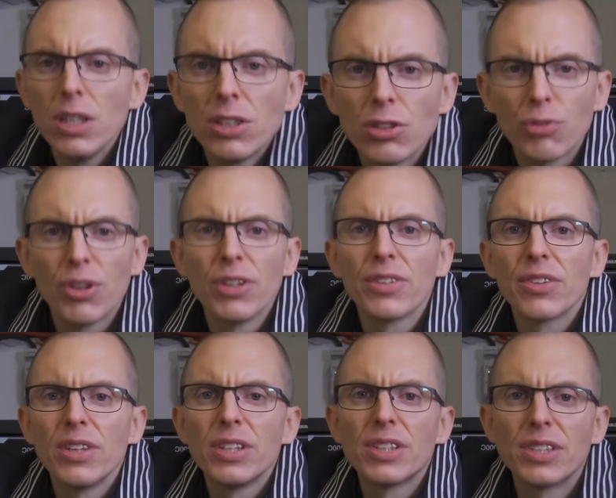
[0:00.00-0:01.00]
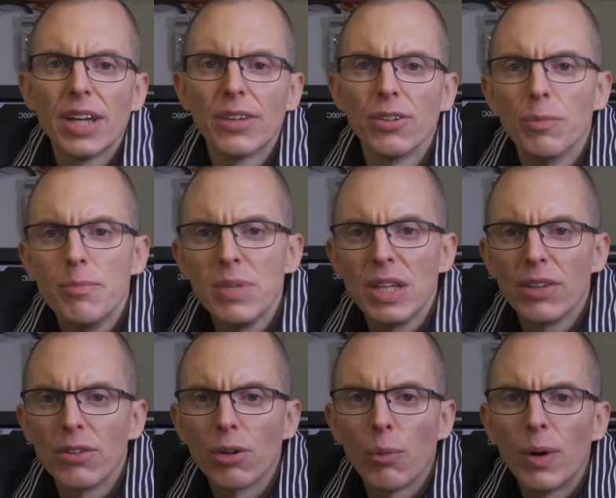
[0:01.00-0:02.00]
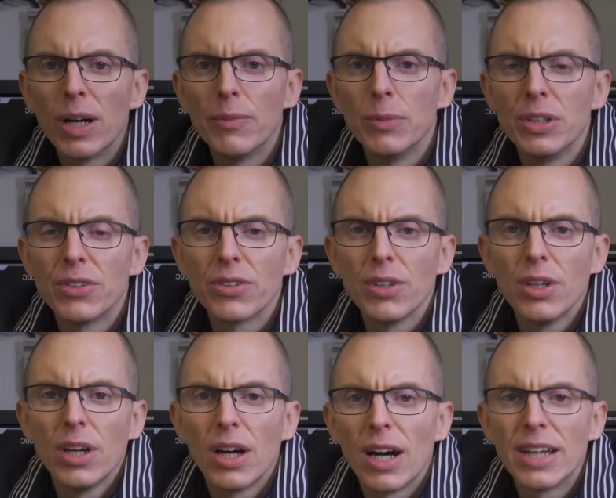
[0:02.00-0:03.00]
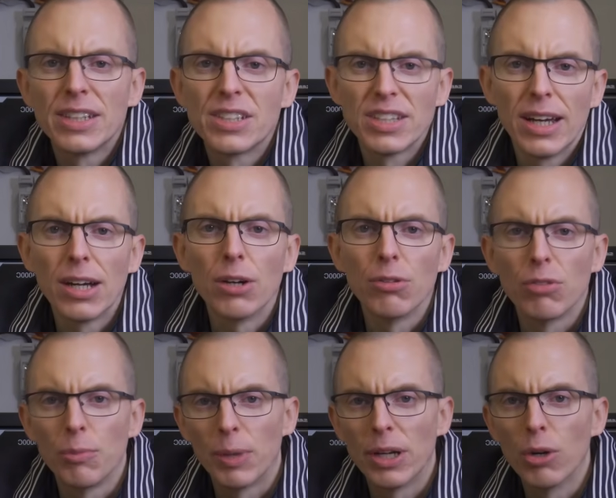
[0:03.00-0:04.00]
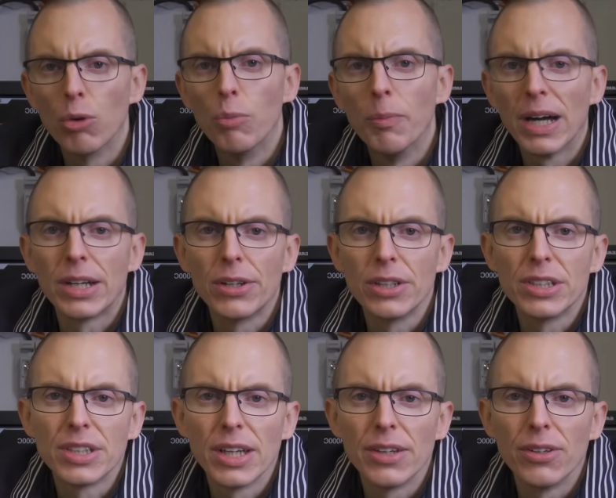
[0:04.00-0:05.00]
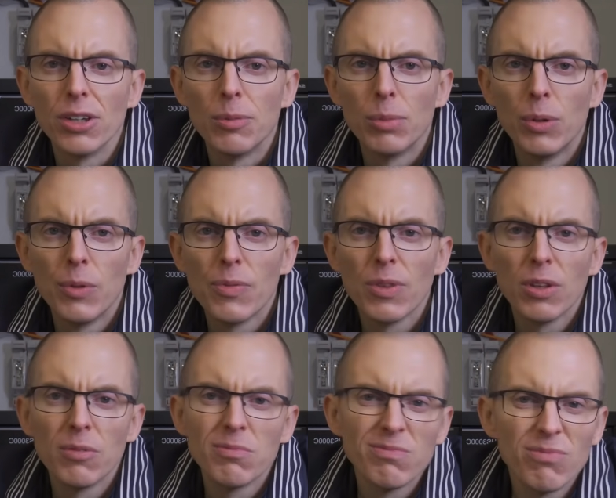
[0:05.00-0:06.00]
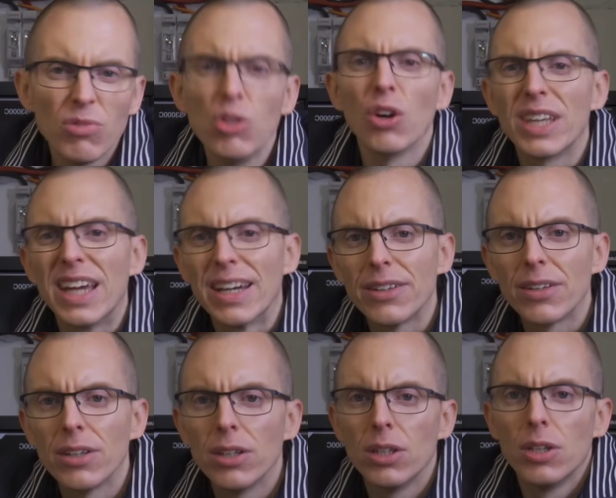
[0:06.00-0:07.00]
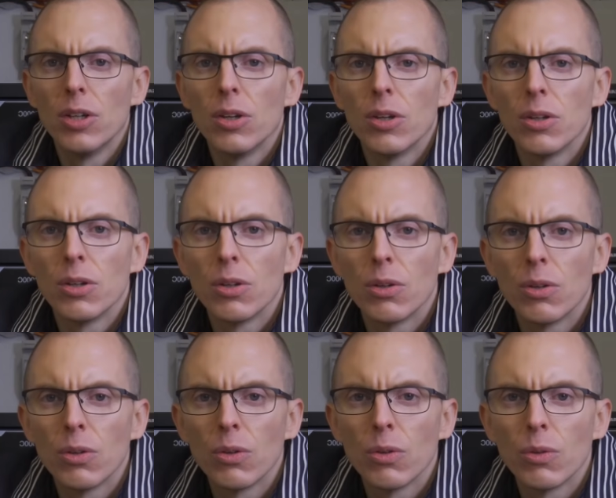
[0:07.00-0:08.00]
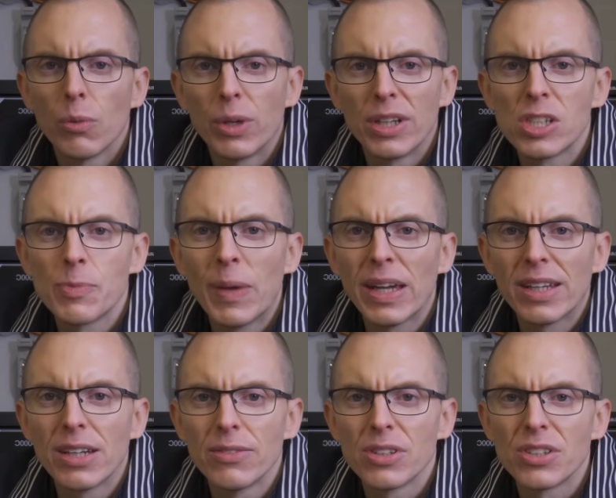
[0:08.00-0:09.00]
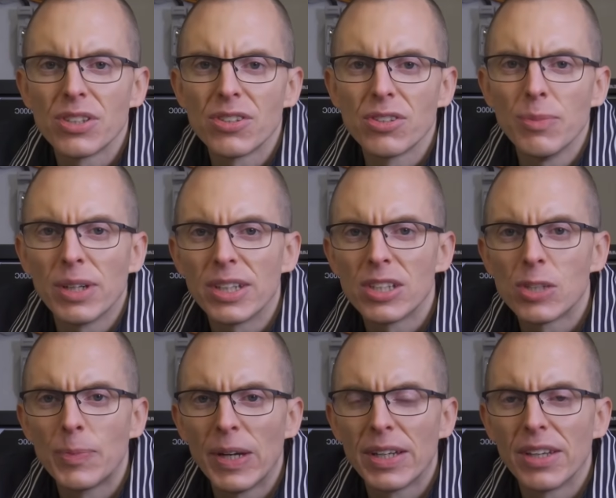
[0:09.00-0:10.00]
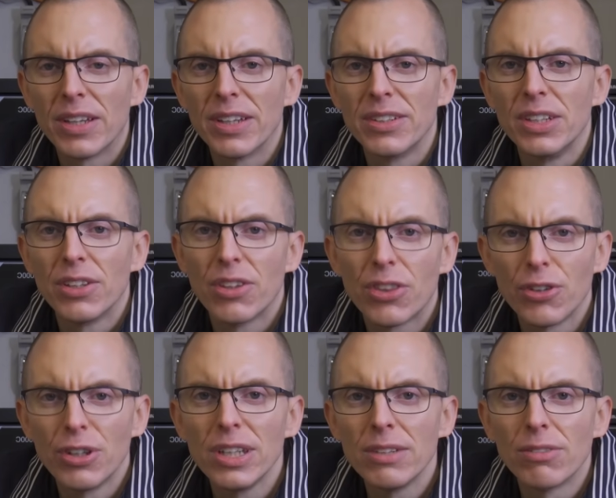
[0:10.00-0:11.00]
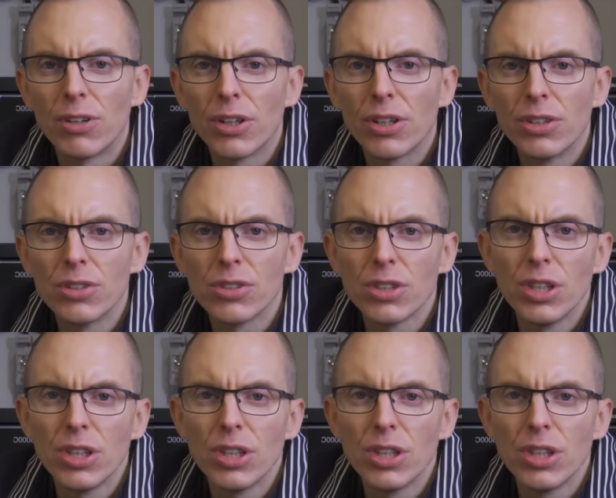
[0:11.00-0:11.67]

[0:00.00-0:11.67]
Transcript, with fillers: So does this setup meet the requirements I'd set out for my home battery setup? Not yet. When I spec'd out the system, I expected I'd need three inverters